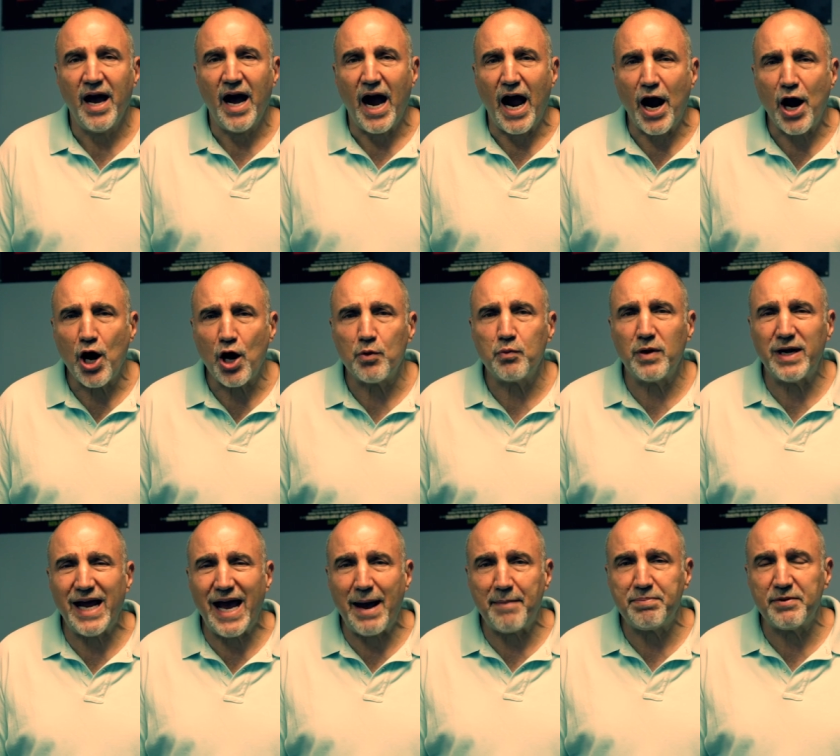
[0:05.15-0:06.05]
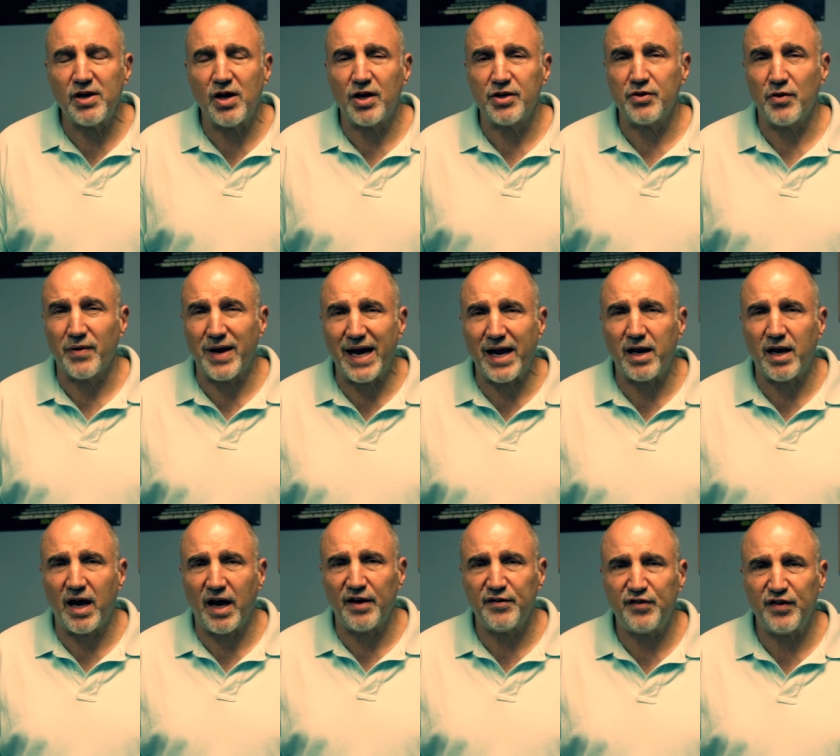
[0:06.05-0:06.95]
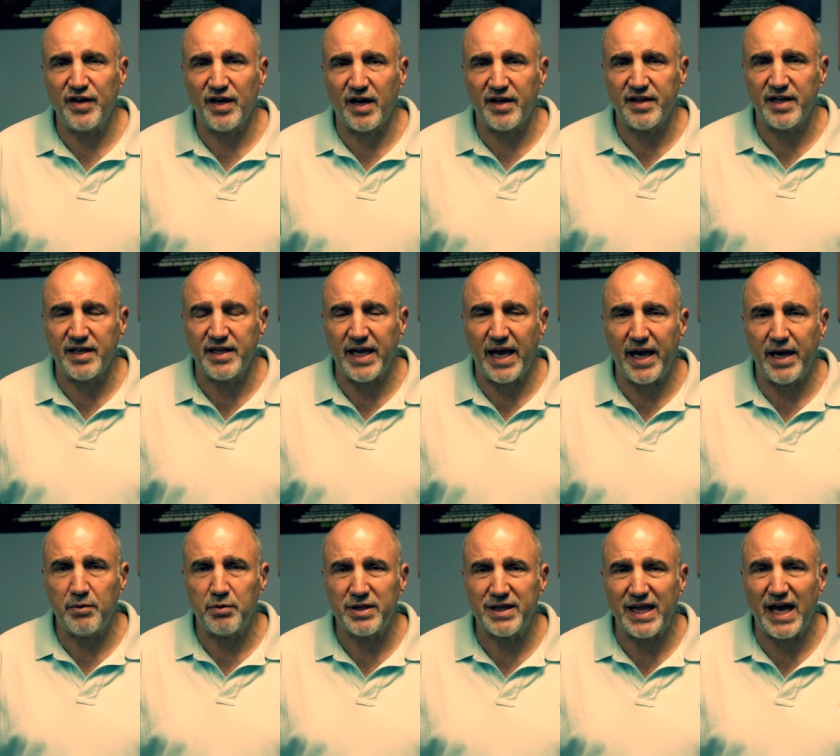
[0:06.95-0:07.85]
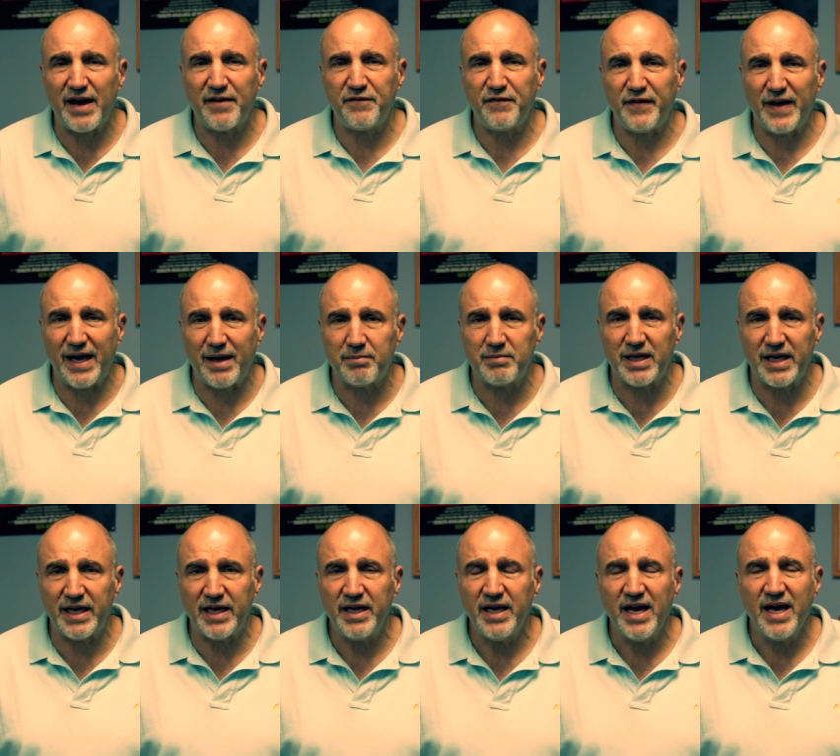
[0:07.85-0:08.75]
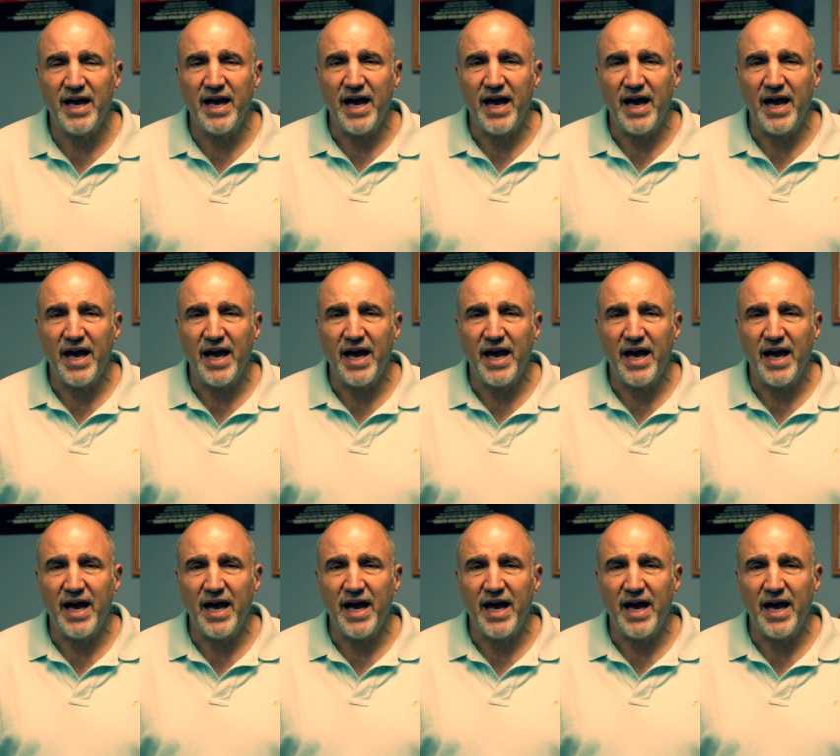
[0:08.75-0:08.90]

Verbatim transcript: I heard what happened on your airlines the other day with that family